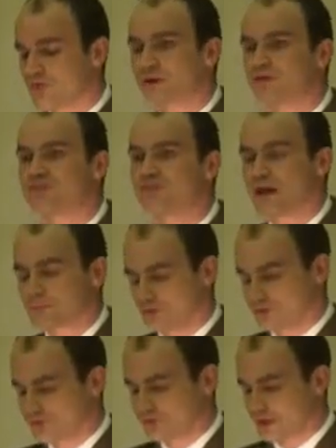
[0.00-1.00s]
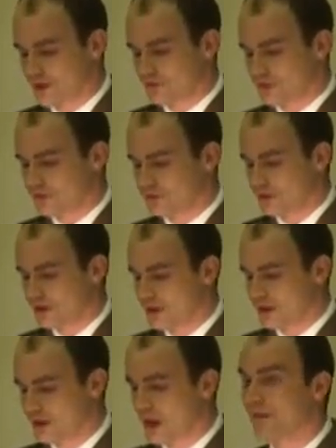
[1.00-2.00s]
is for exceptional service,
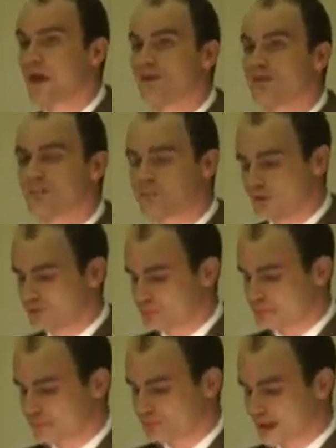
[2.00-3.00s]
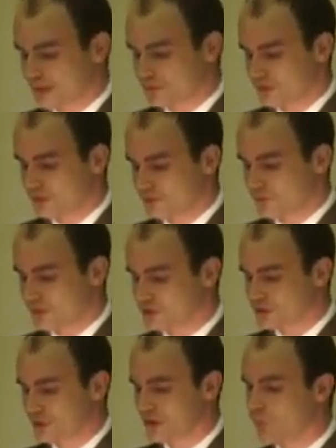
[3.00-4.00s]
and that is the principal factor for which
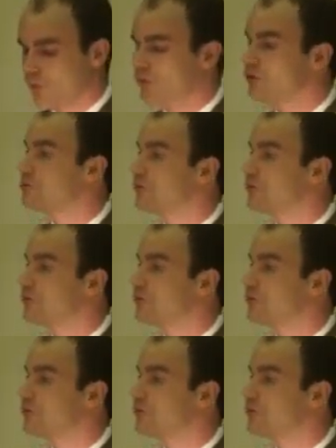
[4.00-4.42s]
the award is